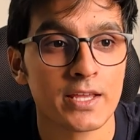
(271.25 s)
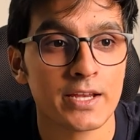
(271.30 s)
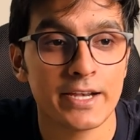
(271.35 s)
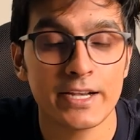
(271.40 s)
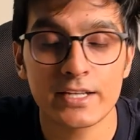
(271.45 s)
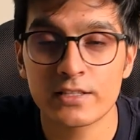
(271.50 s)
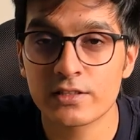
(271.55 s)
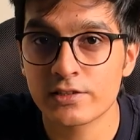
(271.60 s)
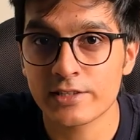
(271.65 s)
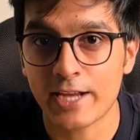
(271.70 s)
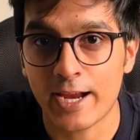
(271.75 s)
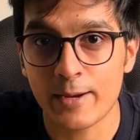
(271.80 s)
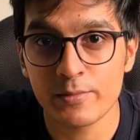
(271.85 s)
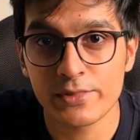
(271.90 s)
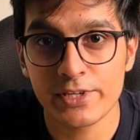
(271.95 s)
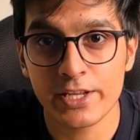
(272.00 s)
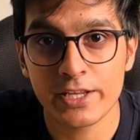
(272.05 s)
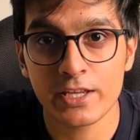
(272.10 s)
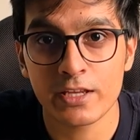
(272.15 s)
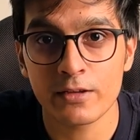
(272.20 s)
it's
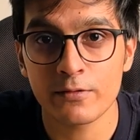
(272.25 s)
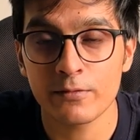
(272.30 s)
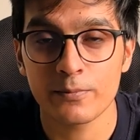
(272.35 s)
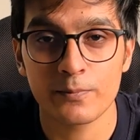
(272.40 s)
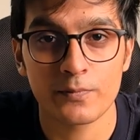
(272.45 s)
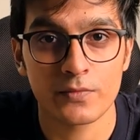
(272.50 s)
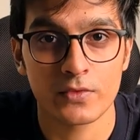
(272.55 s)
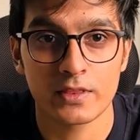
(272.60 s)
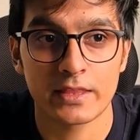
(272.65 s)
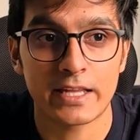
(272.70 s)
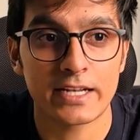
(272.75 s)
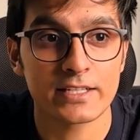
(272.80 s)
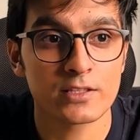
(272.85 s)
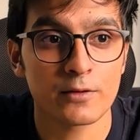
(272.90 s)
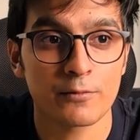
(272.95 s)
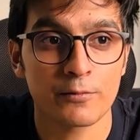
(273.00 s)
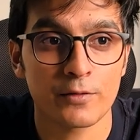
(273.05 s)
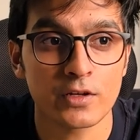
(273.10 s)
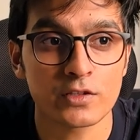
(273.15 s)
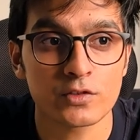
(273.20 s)
time taking. That's
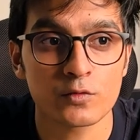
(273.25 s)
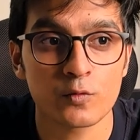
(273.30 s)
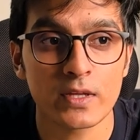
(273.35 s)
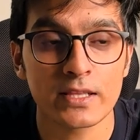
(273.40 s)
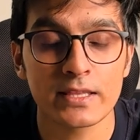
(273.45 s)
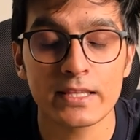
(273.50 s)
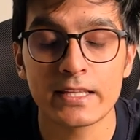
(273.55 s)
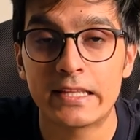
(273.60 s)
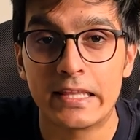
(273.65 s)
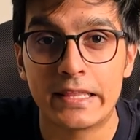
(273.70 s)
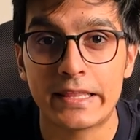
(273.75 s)
the first one.